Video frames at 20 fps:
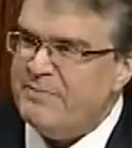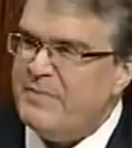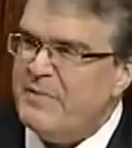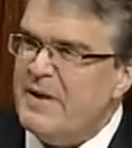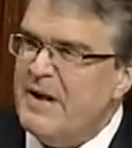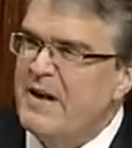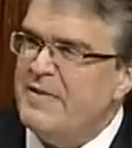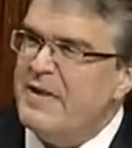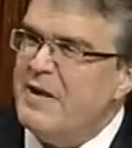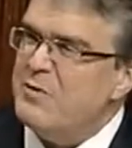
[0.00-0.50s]

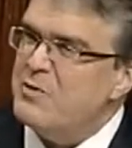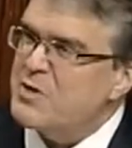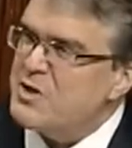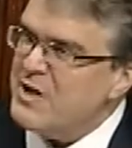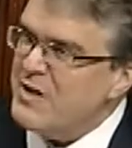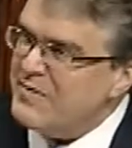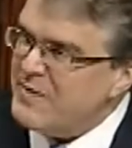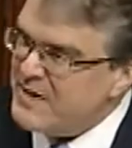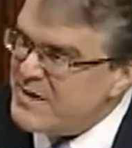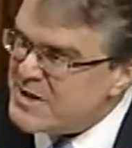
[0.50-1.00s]
that they
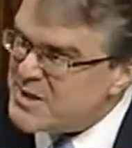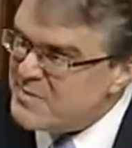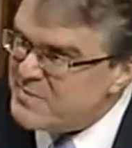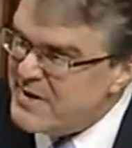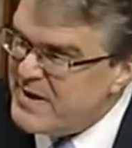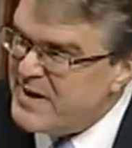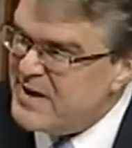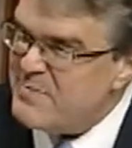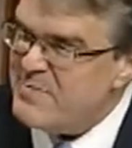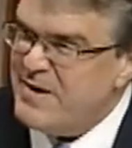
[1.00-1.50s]
receive the
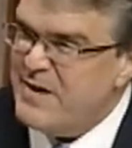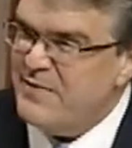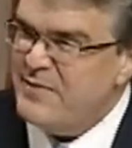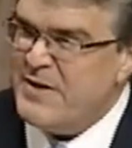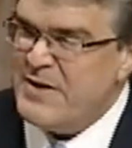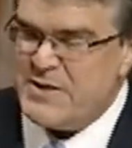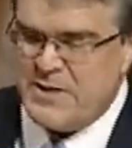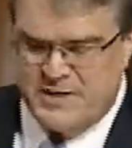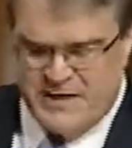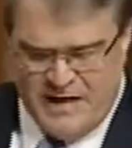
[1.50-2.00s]
disability
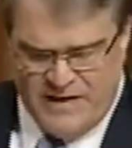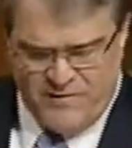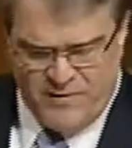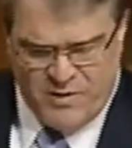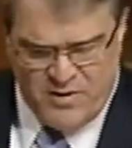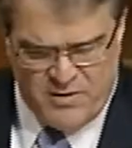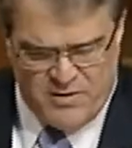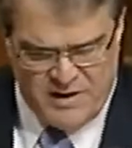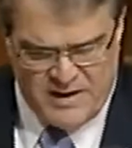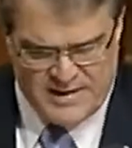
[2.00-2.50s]
benefits that they've
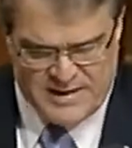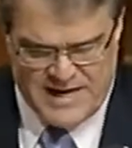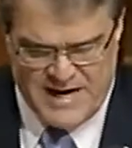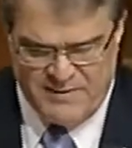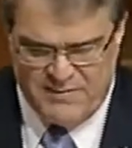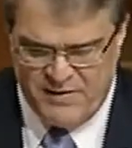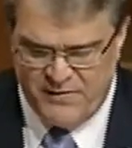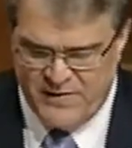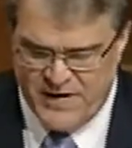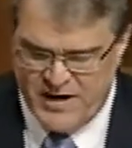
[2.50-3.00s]
earned in a
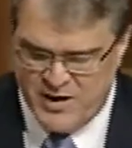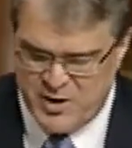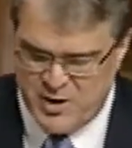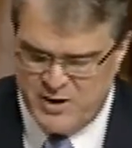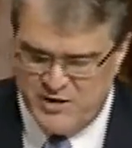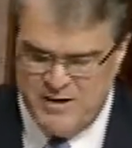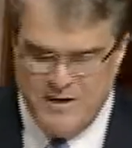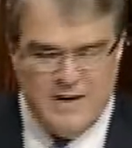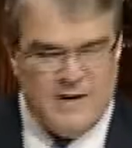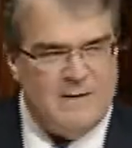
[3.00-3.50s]
timely
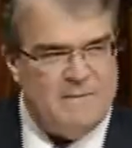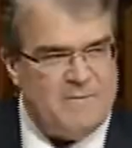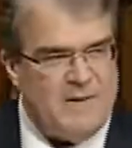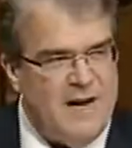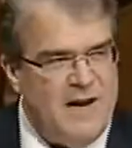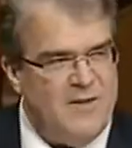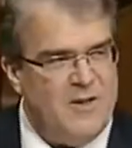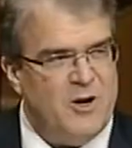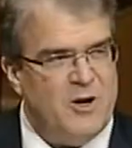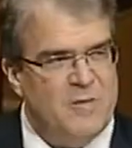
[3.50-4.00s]
fashion,
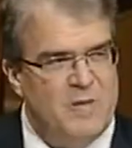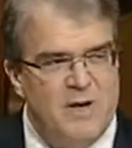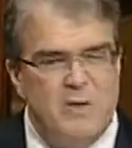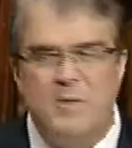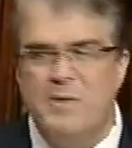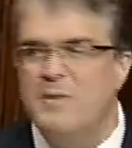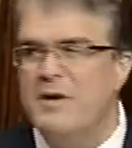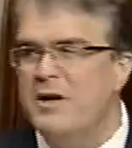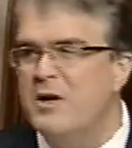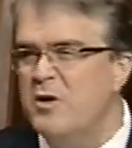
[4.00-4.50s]
and that our men and
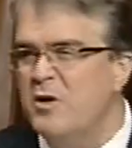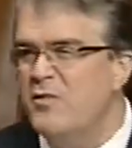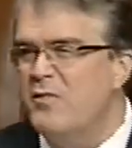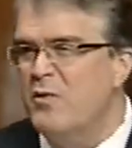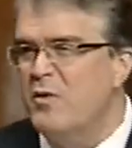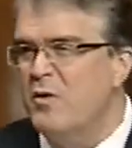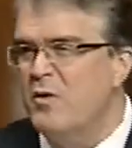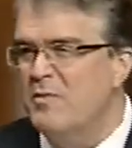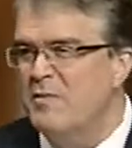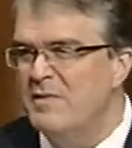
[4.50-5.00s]
women in
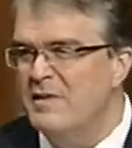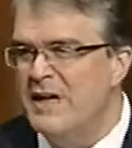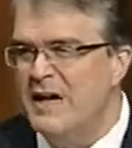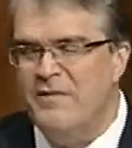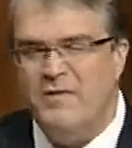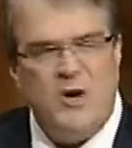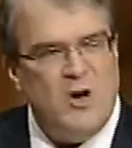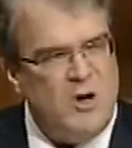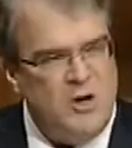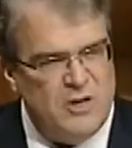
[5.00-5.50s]
uniform have
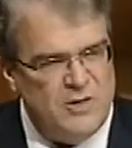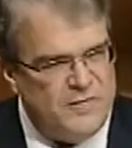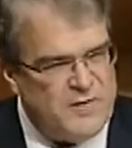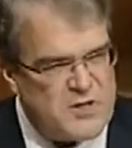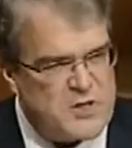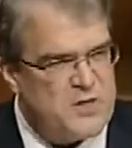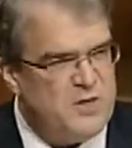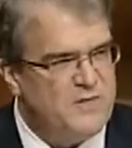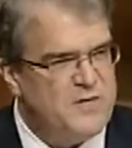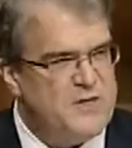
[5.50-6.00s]
all the
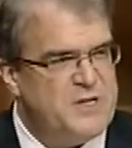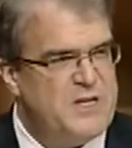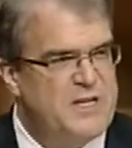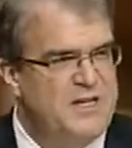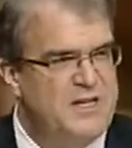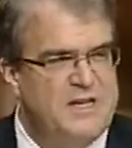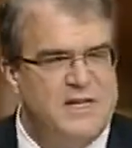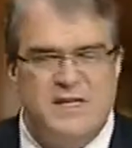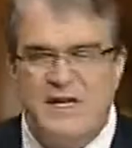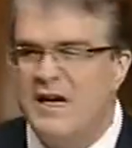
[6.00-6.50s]
physical
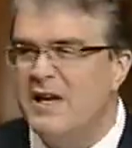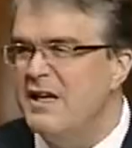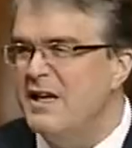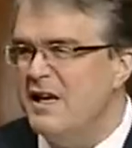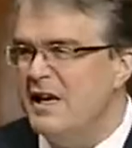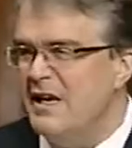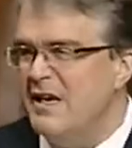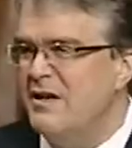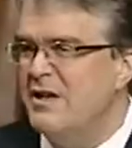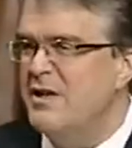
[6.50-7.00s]
facilities they
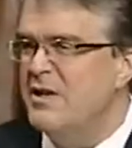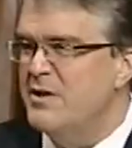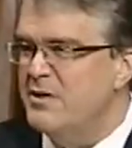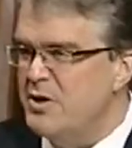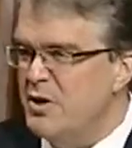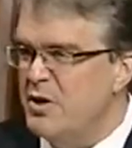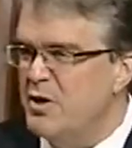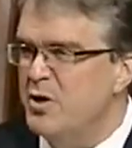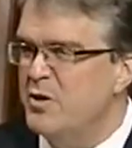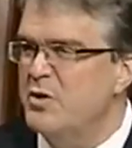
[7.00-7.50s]
need
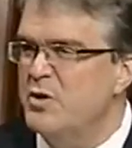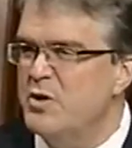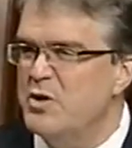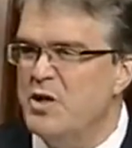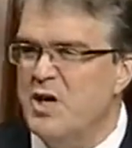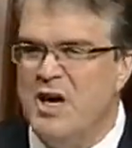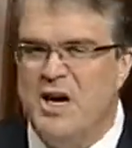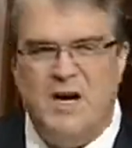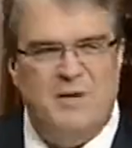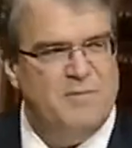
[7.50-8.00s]
to do their
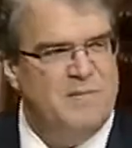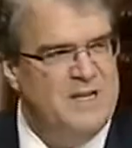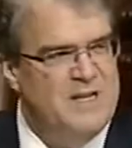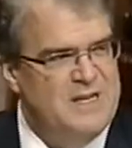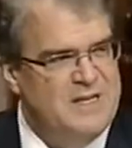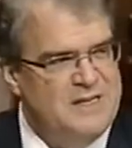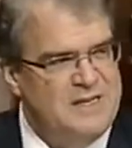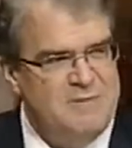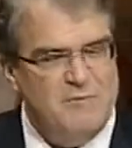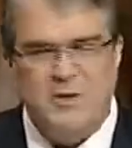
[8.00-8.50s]
job
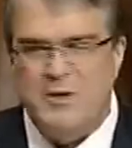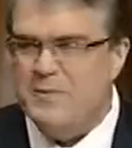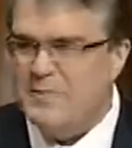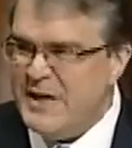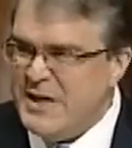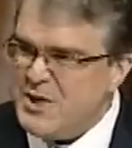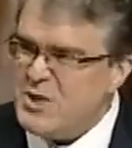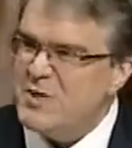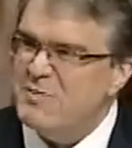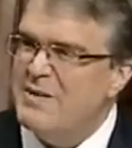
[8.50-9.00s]
with the
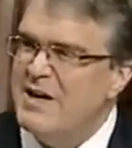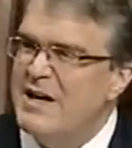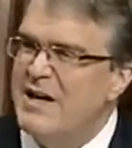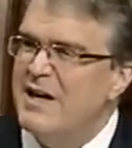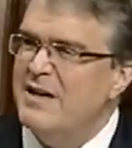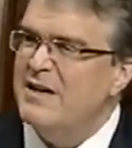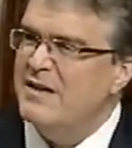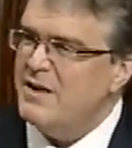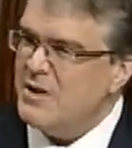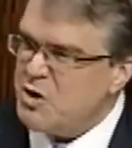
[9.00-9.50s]
peace of
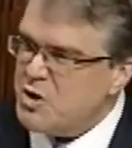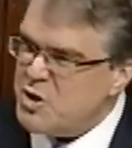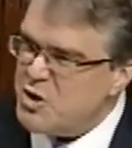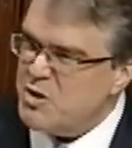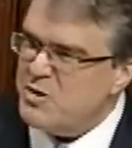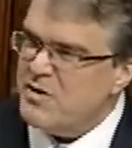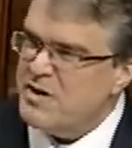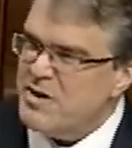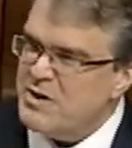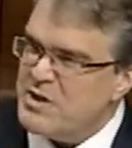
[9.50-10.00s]
mind and the
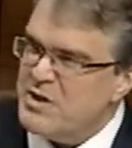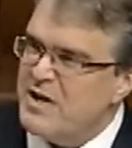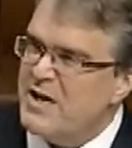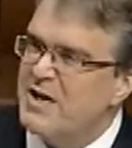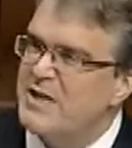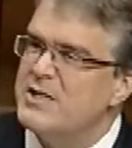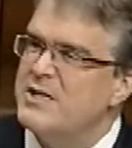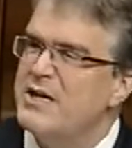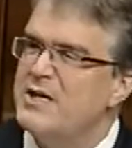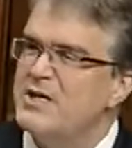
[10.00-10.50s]
assurance the United
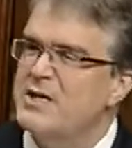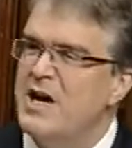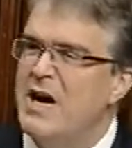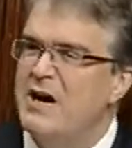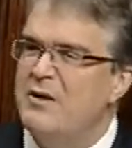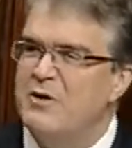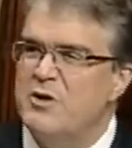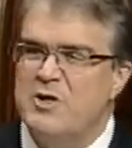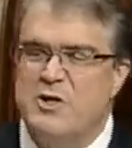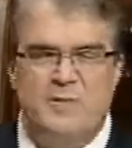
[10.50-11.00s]
States
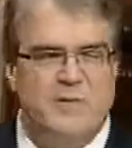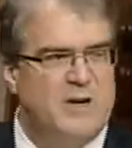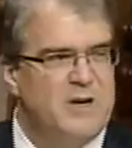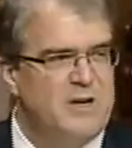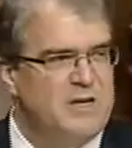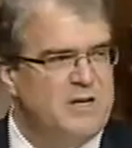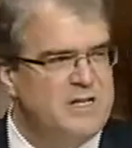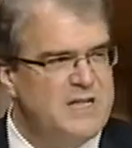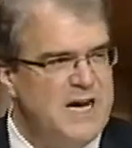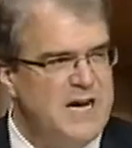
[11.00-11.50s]
Congress and the
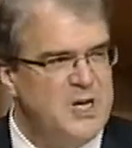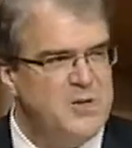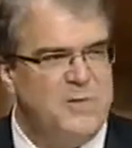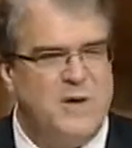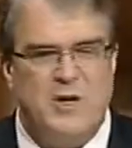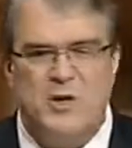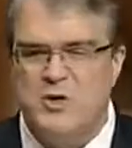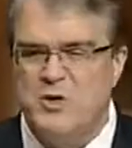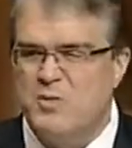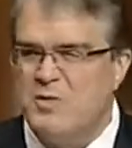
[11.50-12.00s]
American
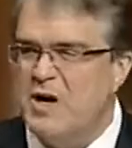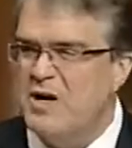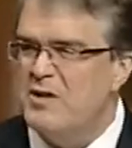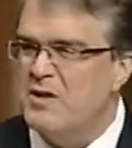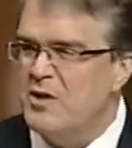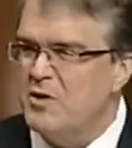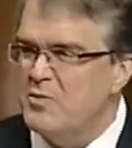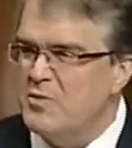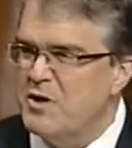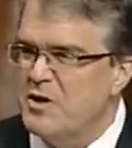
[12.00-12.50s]
taxpayers are right
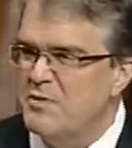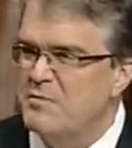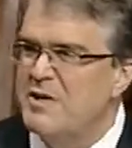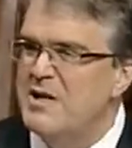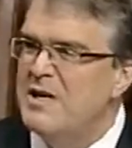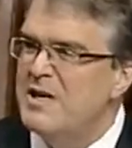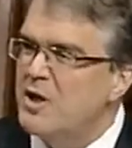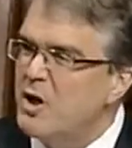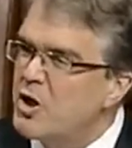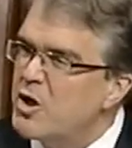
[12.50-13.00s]
there with them,
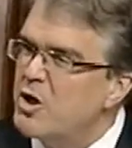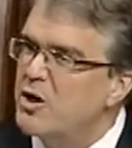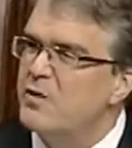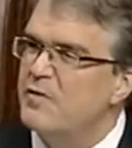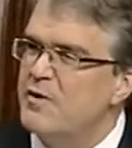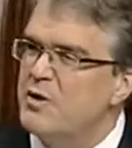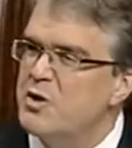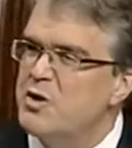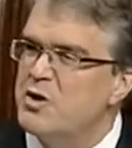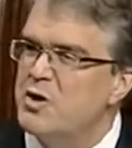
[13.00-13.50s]
looking over
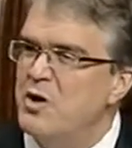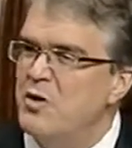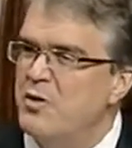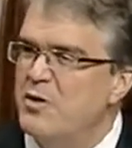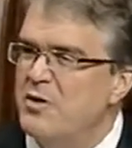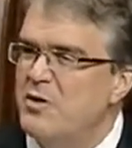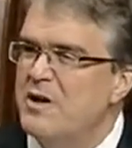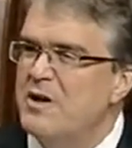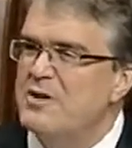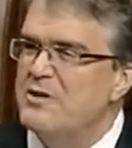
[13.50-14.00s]
their
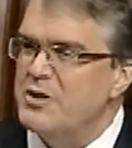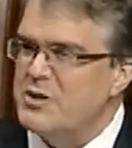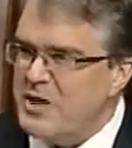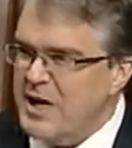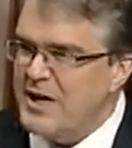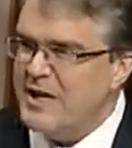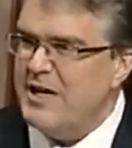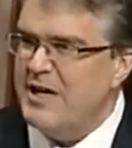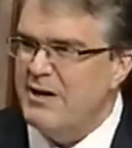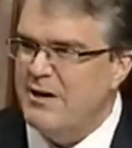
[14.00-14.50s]
shoulder to
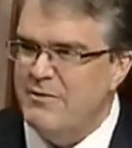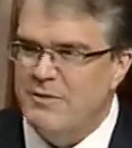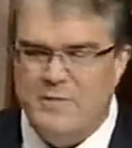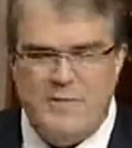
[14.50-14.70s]
take care of them.